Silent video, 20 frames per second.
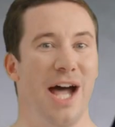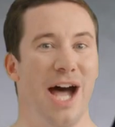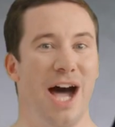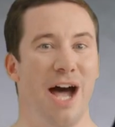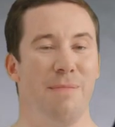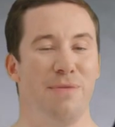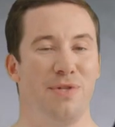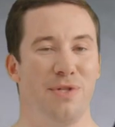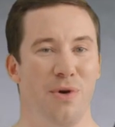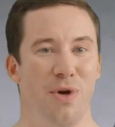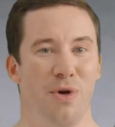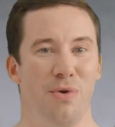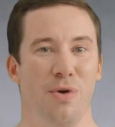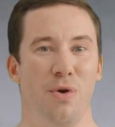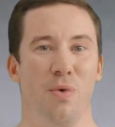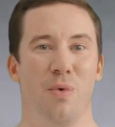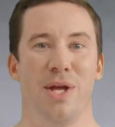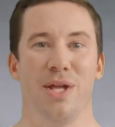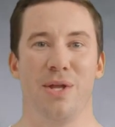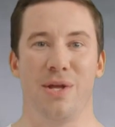Apps load
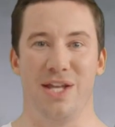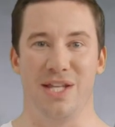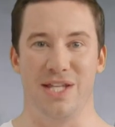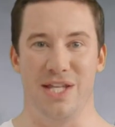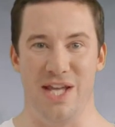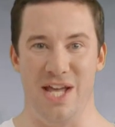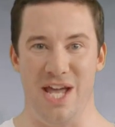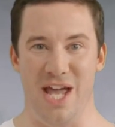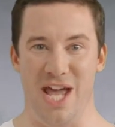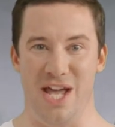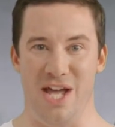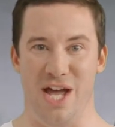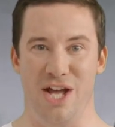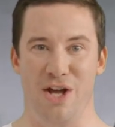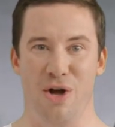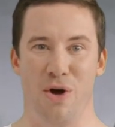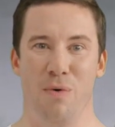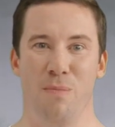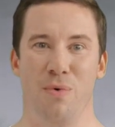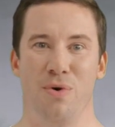quickly, and I
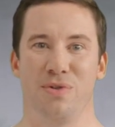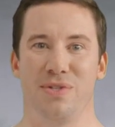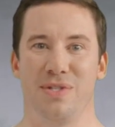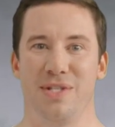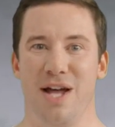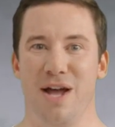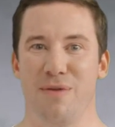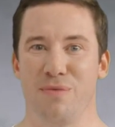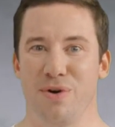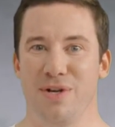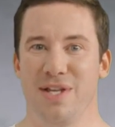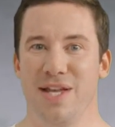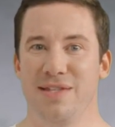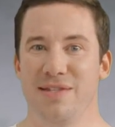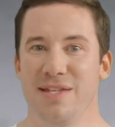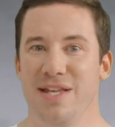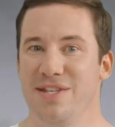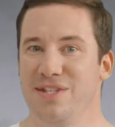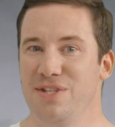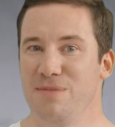almost never
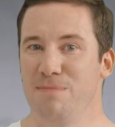get these